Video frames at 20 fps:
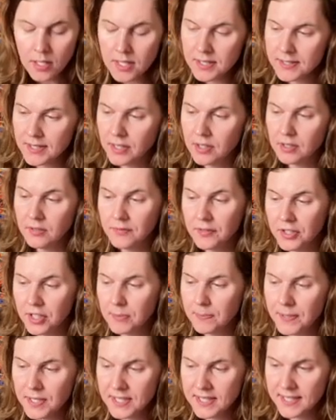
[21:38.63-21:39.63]
So for
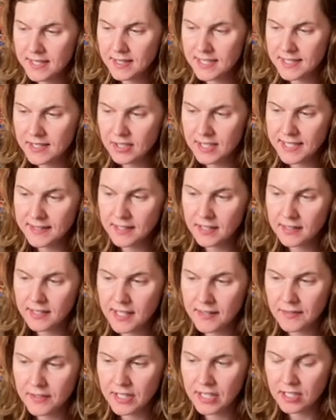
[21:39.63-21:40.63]
your person, let's look at the
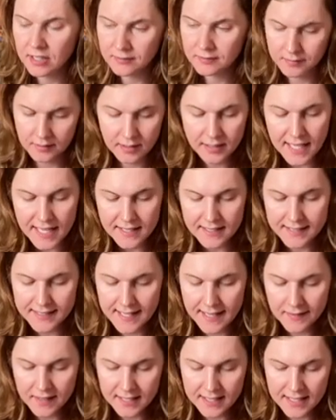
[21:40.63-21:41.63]
Lover. That's
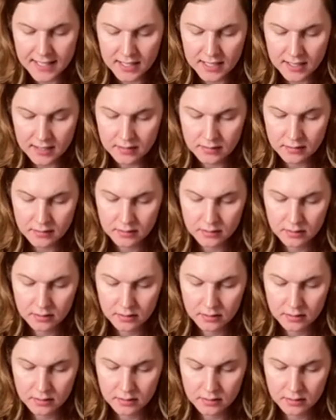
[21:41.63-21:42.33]
17.